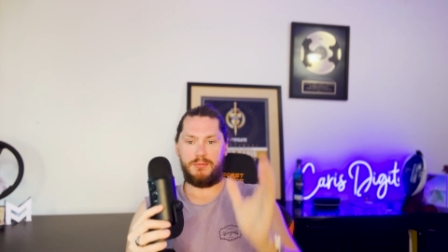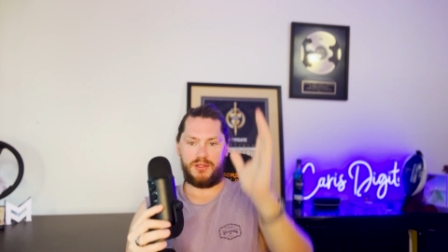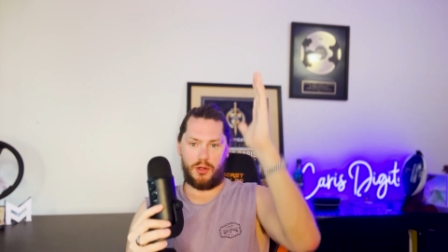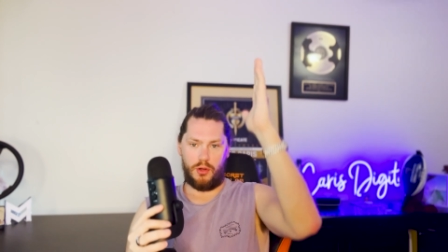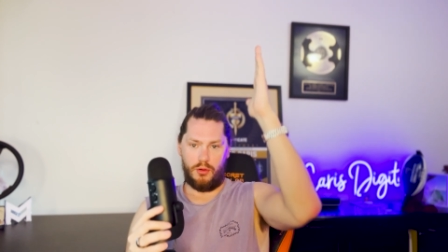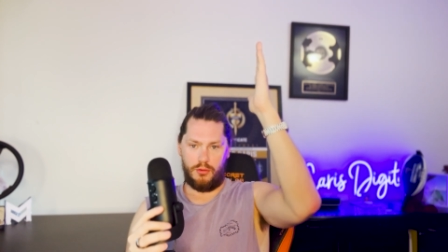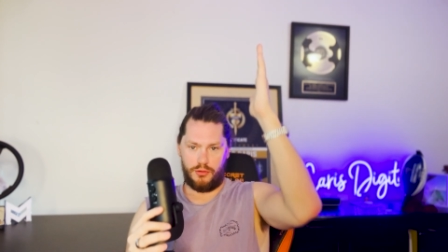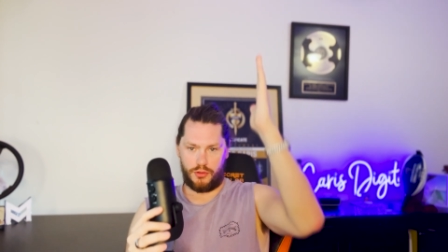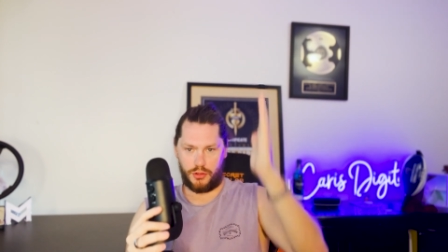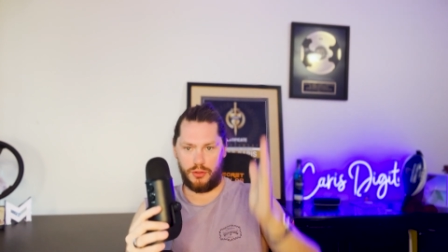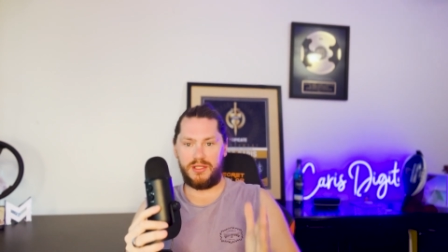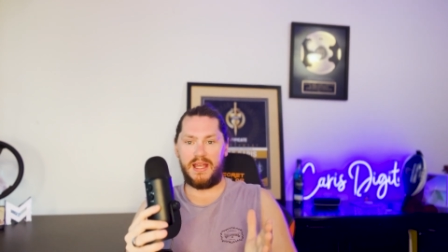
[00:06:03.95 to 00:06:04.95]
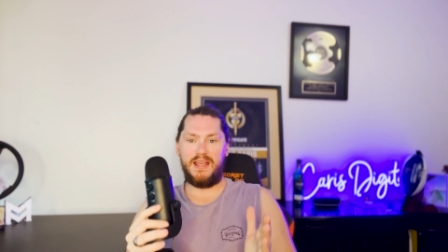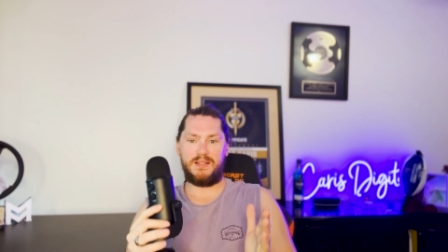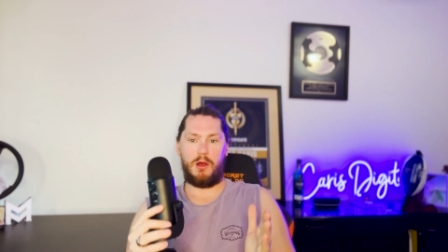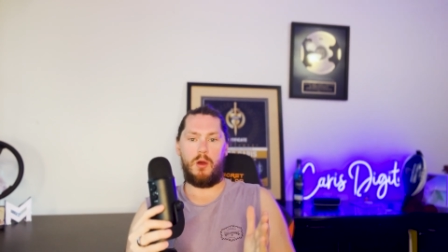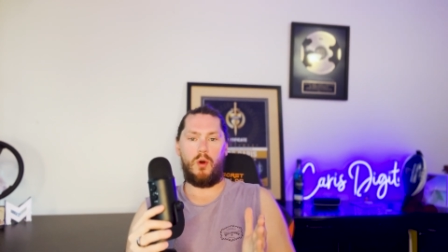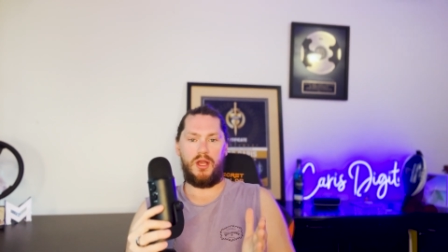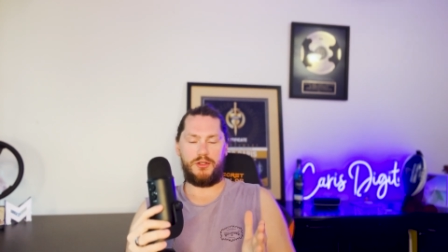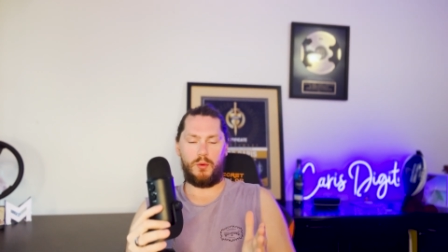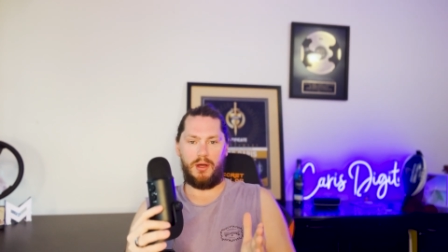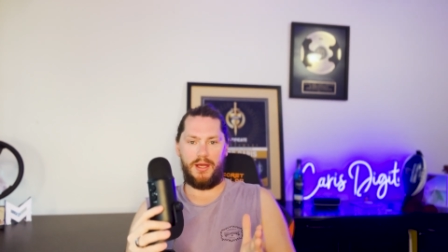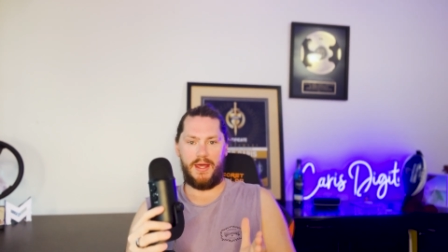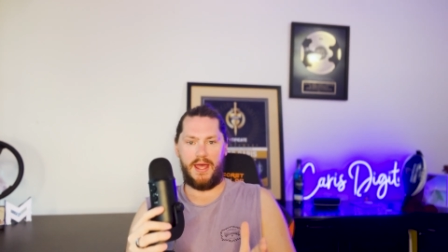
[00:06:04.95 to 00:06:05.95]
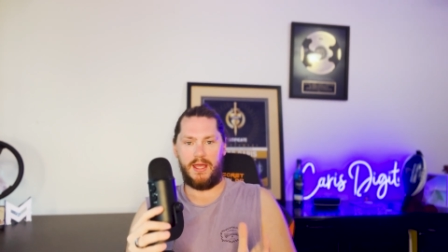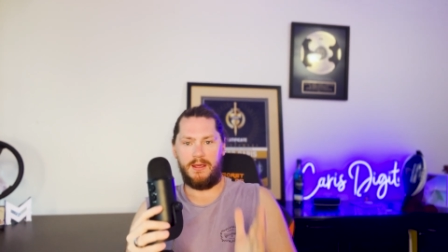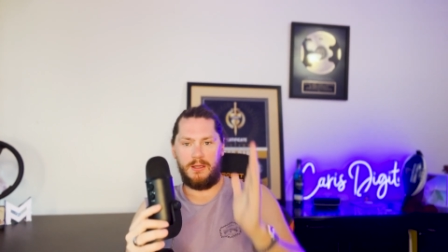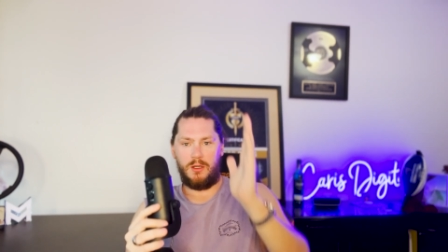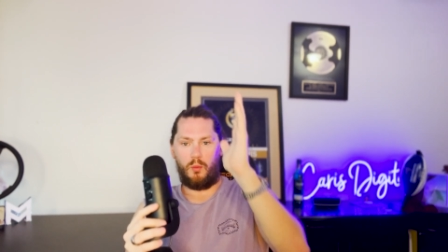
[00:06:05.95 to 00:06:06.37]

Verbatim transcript: So Tuesday is my one-to-one day,